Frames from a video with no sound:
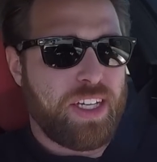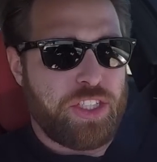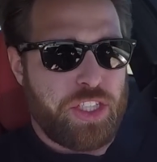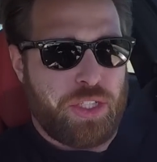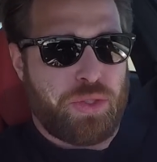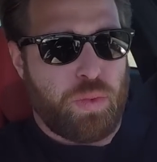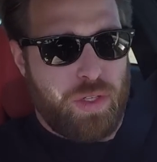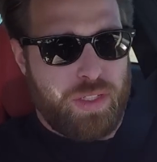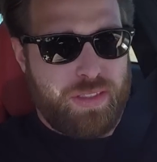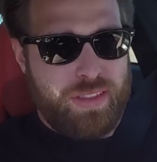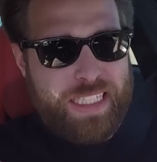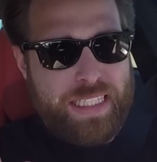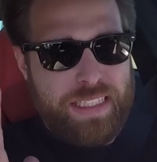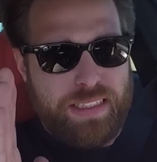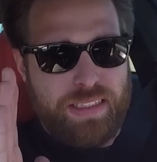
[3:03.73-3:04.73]
Just would
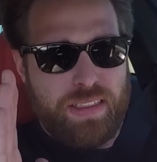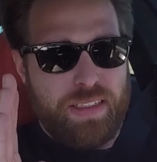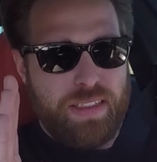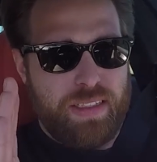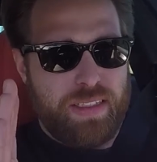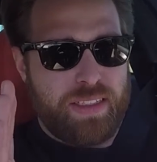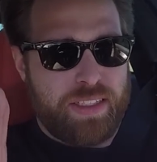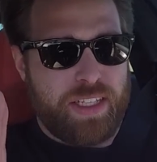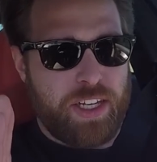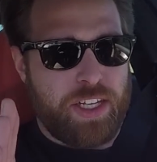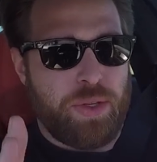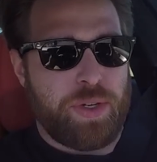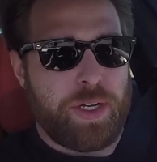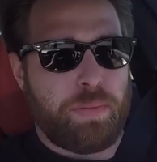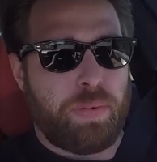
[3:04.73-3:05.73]

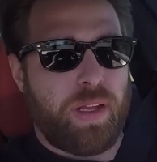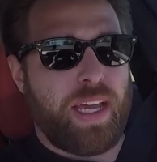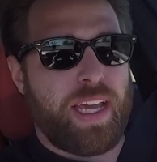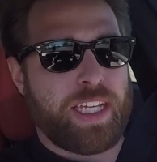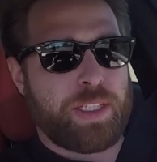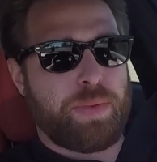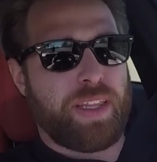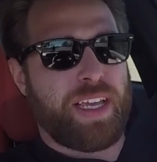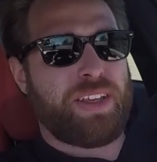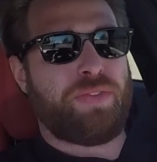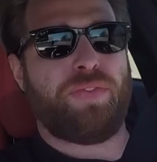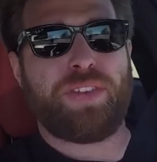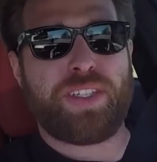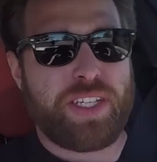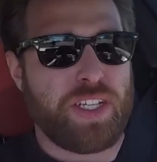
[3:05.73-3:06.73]
suck you into place, but they
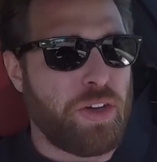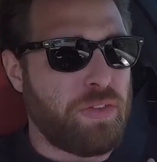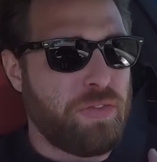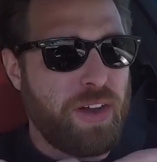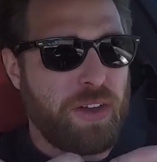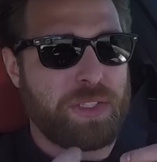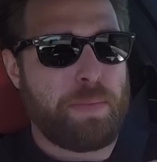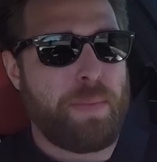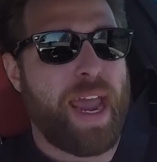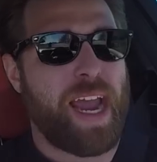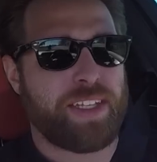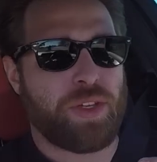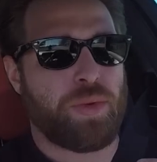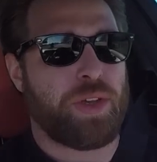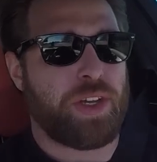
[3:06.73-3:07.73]
still felt
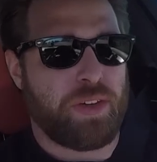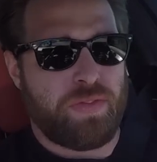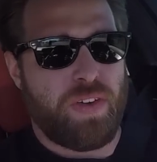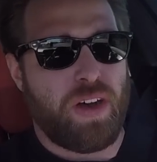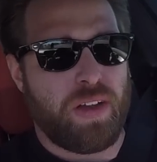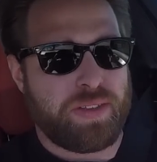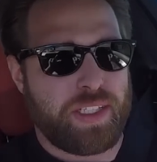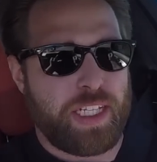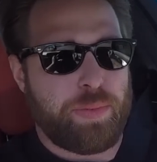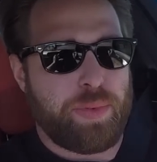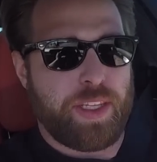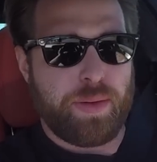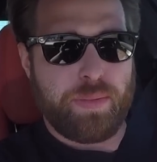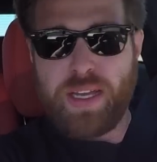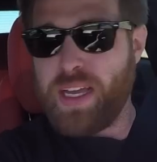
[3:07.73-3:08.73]
amazing where you could fall asleep
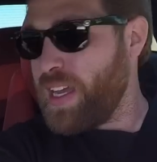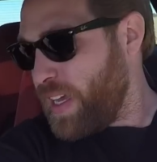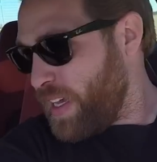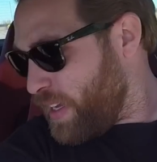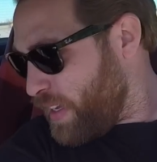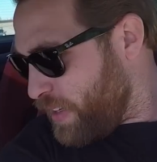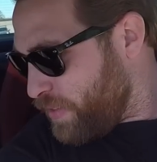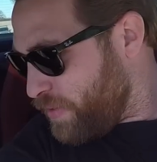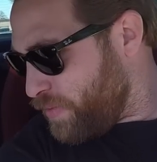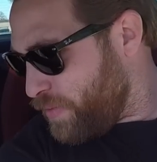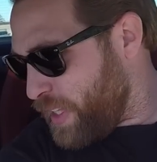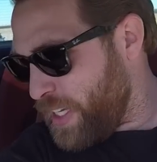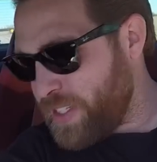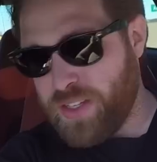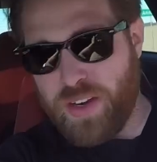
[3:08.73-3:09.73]
in them.
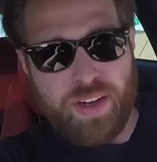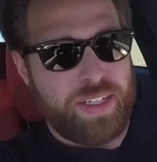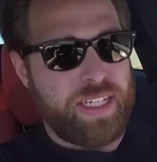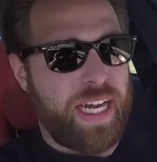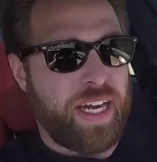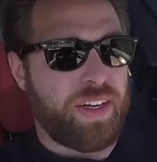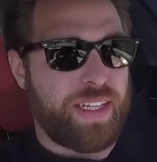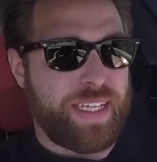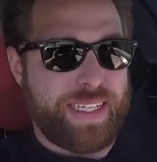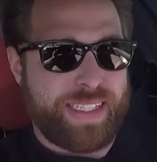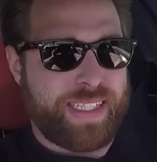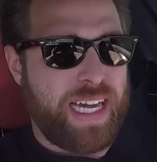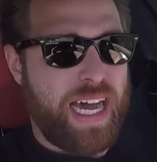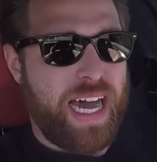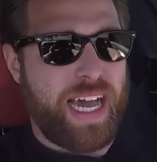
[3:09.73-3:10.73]
These aren't nearly
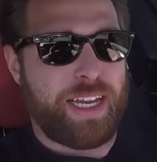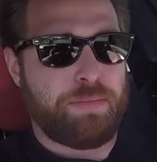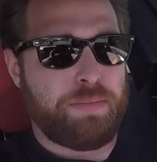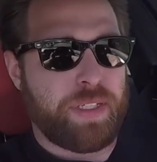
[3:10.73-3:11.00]
as tight,